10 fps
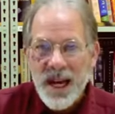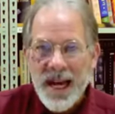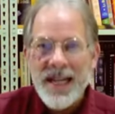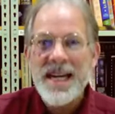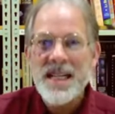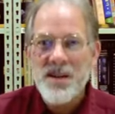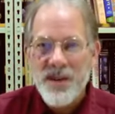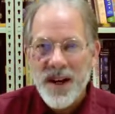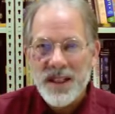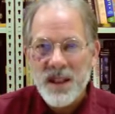and its
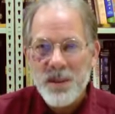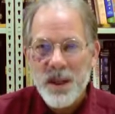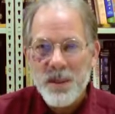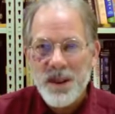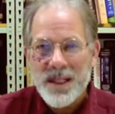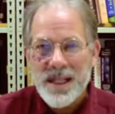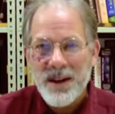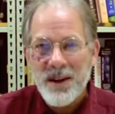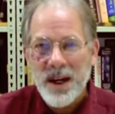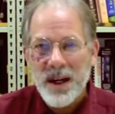effect on people,
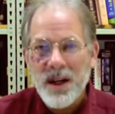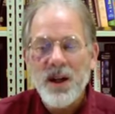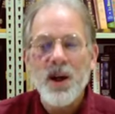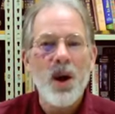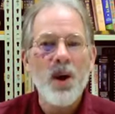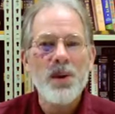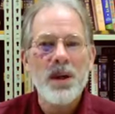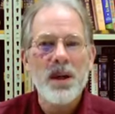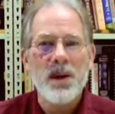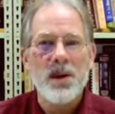etc.? Oh
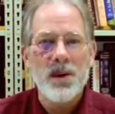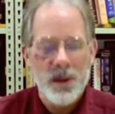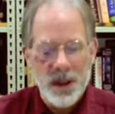no.